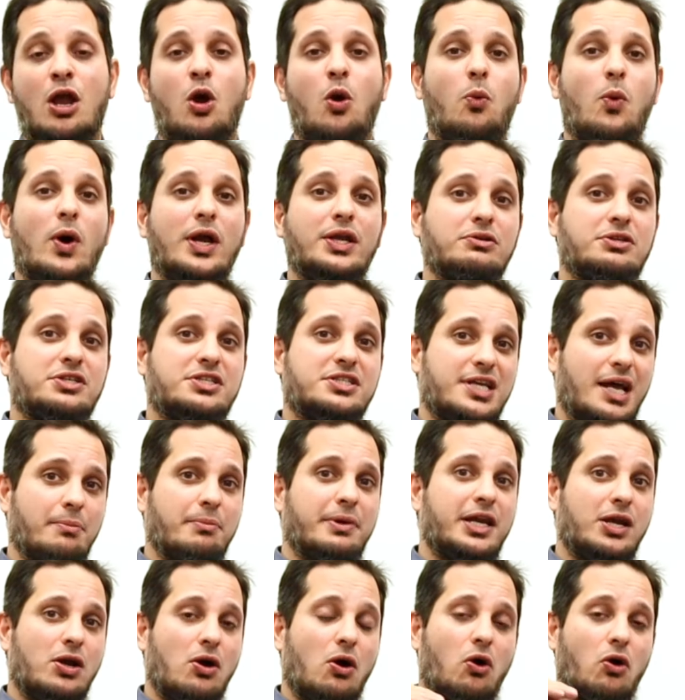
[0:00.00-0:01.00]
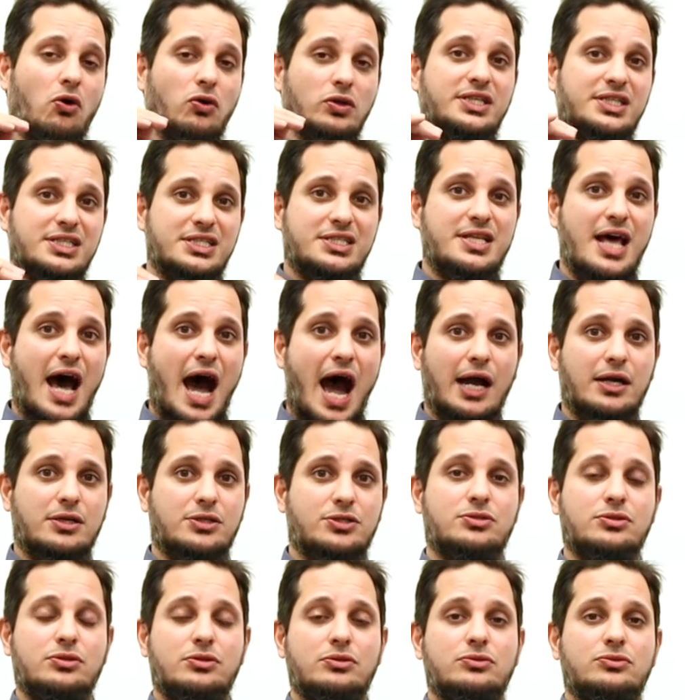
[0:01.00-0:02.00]
When you're submitting all these
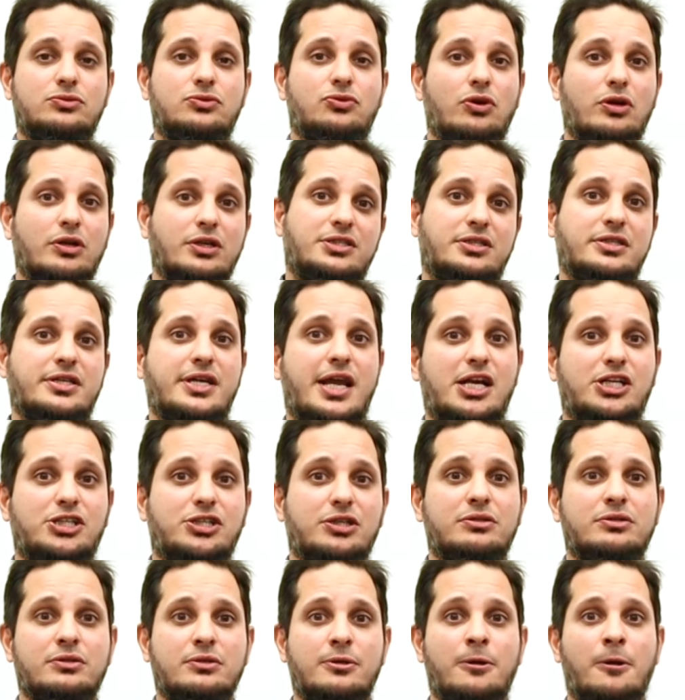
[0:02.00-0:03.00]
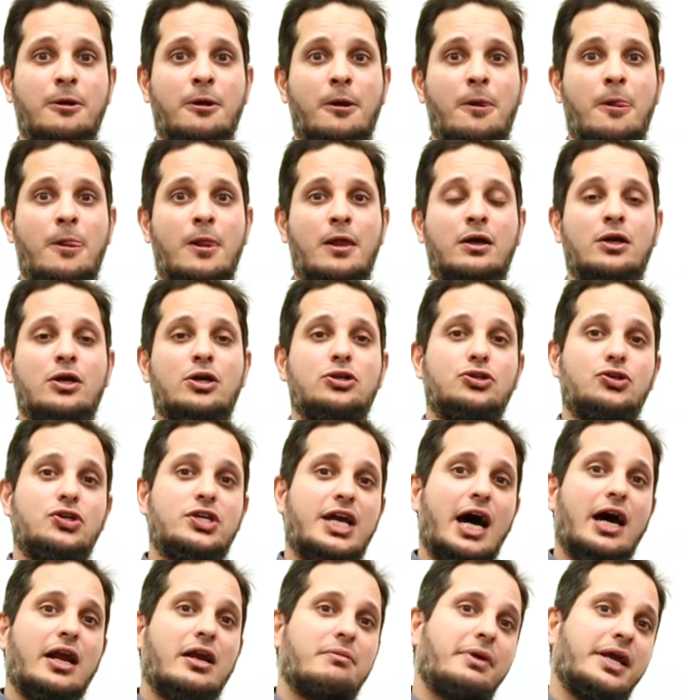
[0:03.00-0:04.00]
docs to the listing agent, you
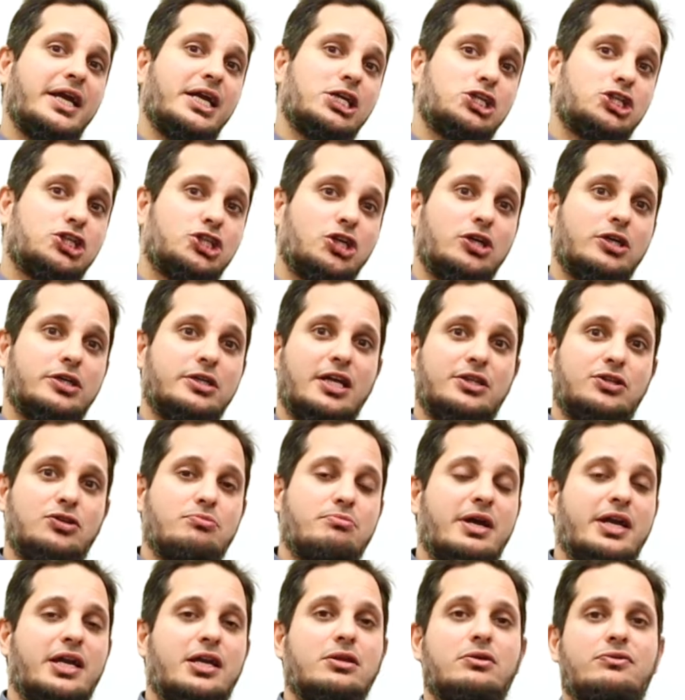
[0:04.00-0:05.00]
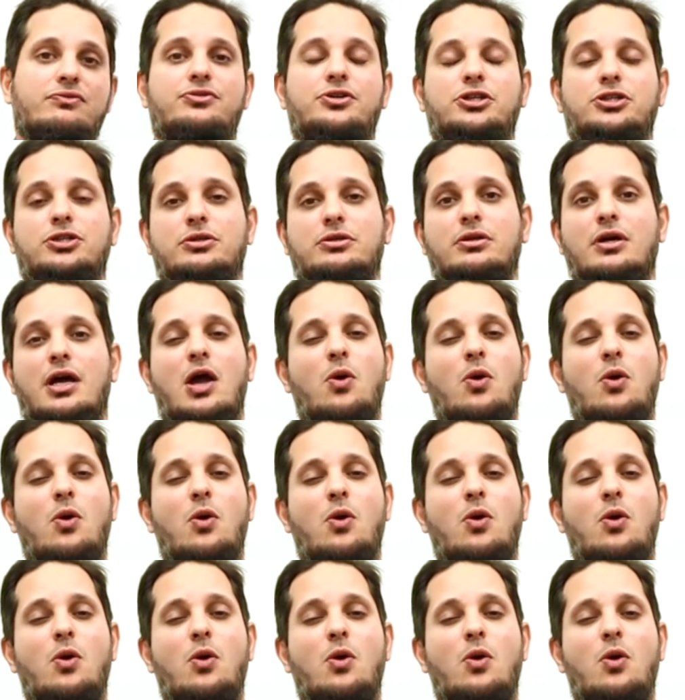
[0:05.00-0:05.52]
got to make sure that you make it official.